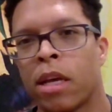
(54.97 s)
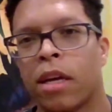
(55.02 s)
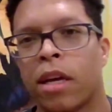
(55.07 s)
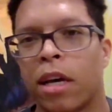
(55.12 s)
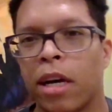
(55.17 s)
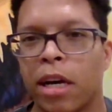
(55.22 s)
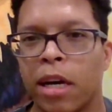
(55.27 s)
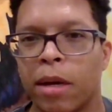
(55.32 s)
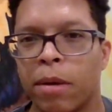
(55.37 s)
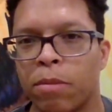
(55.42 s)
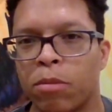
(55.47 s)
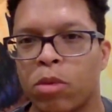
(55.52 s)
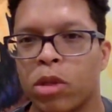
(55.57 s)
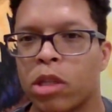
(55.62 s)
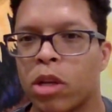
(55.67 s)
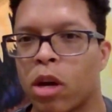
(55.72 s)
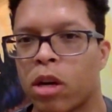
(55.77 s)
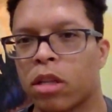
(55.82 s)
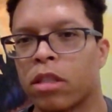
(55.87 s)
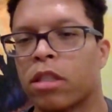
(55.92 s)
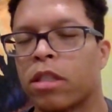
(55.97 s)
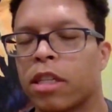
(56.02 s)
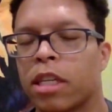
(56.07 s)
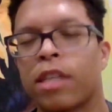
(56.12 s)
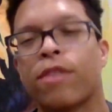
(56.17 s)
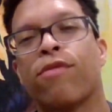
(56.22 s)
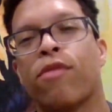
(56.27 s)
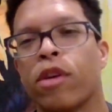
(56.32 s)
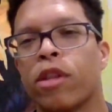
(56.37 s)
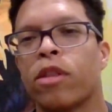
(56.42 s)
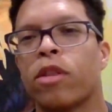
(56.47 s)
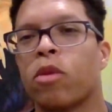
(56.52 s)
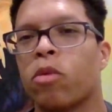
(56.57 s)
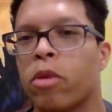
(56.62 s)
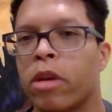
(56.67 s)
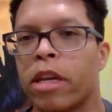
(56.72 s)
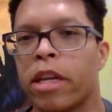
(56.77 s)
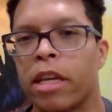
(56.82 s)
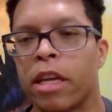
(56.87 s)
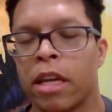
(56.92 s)
Um, we're talking six foot
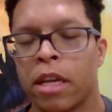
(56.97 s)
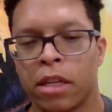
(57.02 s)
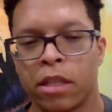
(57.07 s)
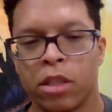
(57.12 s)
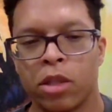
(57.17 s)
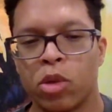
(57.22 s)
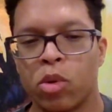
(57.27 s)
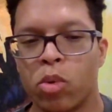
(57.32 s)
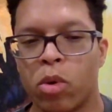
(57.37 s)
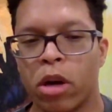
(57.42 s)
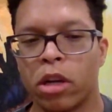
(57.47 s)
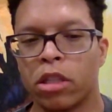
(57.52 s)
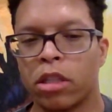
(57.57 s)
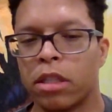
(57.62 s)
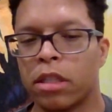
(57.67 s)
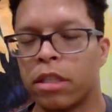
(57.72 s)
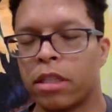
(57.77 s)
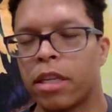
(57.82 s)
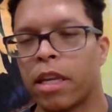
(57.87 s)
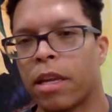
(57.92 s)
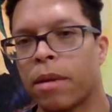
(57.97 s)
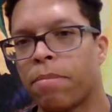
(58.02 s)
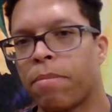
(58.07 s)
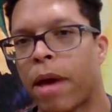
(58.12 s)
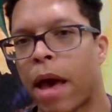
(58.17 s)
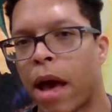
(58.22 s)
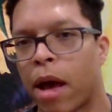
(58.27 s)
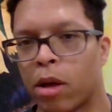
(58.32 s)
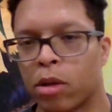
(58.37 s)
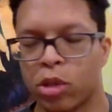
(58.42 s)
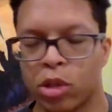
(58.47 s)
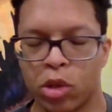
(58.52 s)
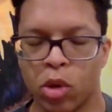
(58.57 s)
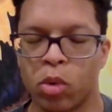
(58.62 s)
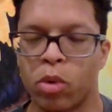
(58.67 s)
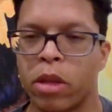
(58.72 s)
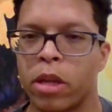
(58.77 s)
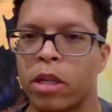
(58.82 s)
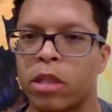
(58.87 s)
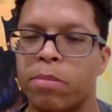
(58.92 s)
three, 210 pounds.
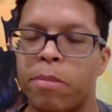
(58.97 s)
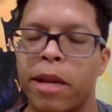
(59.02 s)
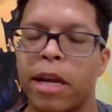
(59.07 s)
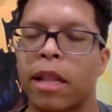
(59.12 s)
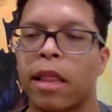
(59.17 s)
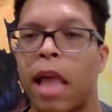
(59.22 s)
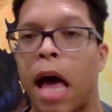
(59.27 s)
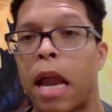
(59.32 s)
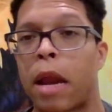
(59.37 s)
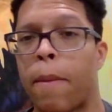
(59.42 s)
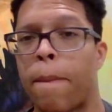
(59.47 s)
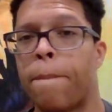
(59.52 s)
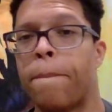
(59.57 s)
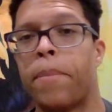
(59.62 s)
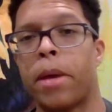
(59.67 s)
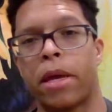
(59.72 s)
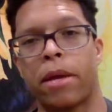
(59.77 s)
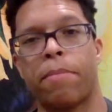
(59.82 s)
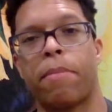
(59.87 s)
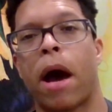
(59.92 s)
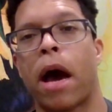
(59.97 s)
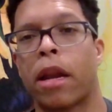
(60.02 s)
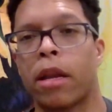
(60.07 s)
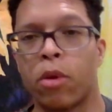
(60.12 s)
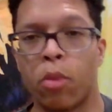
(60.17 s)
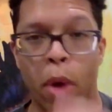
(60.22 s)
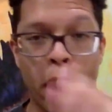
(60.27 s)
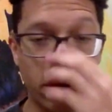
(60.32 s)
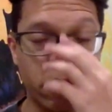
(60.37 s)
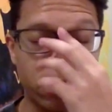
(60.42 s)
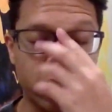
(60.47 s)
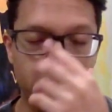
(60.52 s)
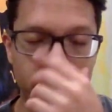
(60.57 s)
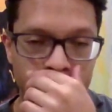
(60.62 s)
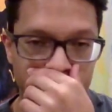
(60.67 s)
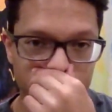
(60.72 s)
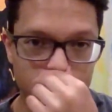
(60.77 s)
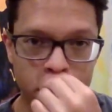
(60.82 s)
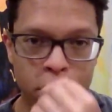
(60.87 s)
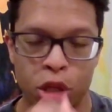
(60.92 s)
So there's been a lot of big body wide
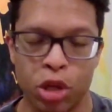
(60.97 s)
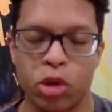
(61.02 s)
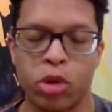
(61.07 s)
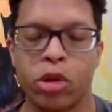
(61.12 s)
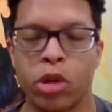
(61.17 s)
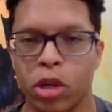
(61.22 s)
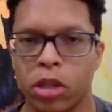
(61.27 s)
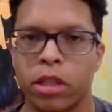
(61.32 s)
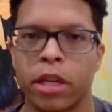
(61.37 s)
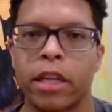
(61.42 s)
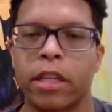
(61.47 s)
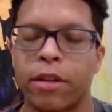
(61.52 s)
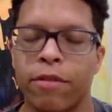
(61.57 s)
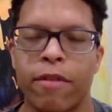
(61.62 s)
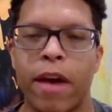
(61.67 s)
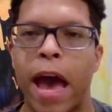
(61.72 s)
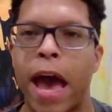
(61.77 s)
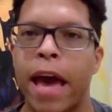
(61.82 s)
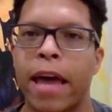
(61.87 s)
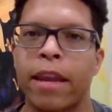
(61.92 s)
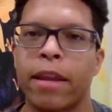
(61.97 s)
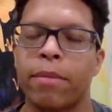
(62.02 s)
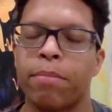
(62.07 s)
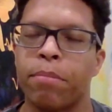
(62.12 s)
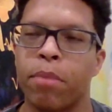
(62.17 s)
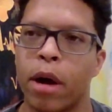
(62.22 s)
receivers the New York Jets have added.